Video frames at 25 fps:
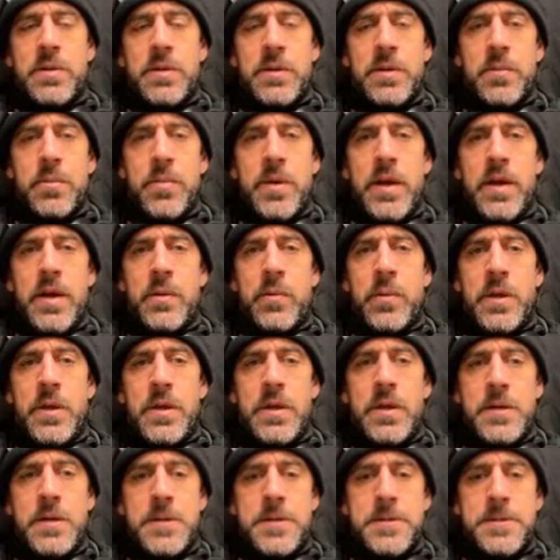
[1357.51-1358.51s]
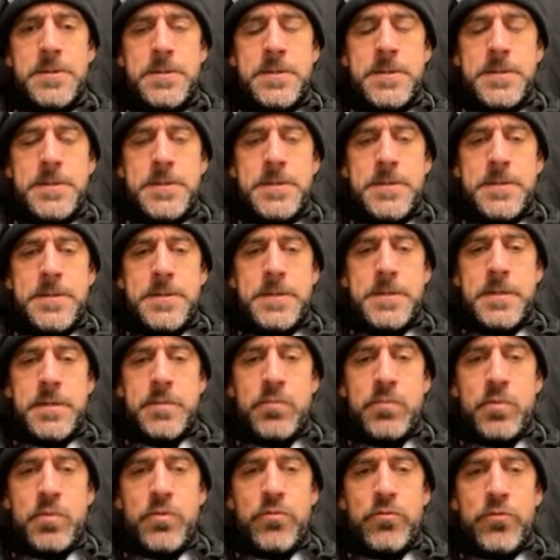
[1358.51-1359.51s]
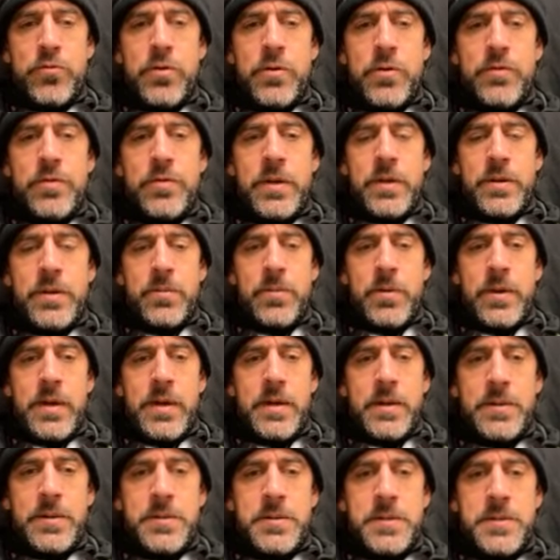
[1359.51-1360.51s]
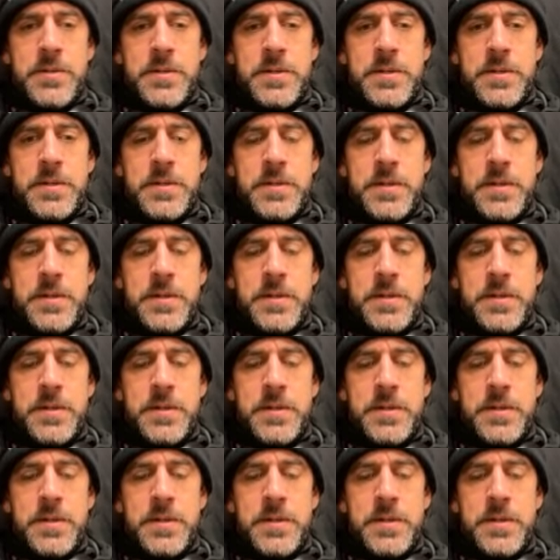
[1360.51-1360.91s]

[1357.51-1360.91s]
during the bye week, revolving around